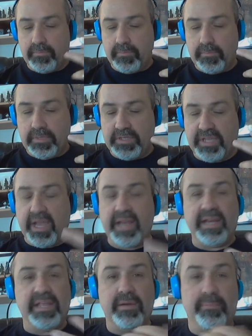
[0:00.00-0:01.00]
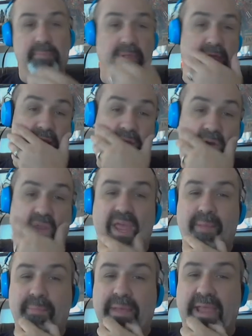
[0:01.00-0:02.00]
designing and planning your
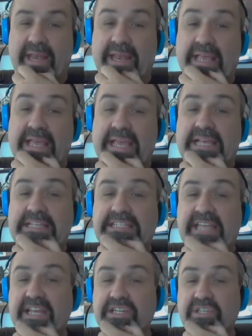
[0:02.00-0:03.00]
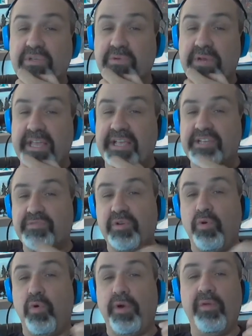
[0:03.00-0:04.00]
campaign. Stage three is
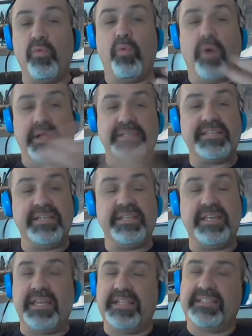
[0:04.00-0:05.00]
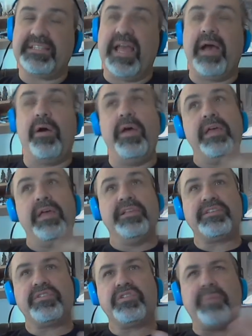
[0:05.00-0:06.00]
recording wants and needs. Now,
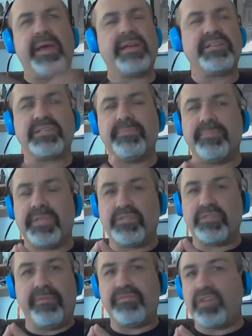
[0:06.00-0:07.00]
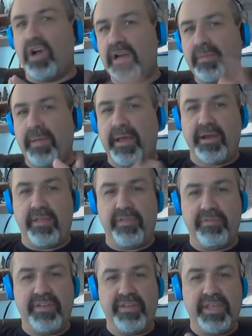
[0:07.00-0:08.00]
this goes back to some things we've talked about in
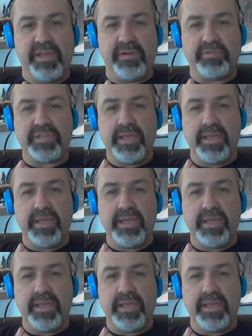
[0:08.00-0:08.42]
other videos,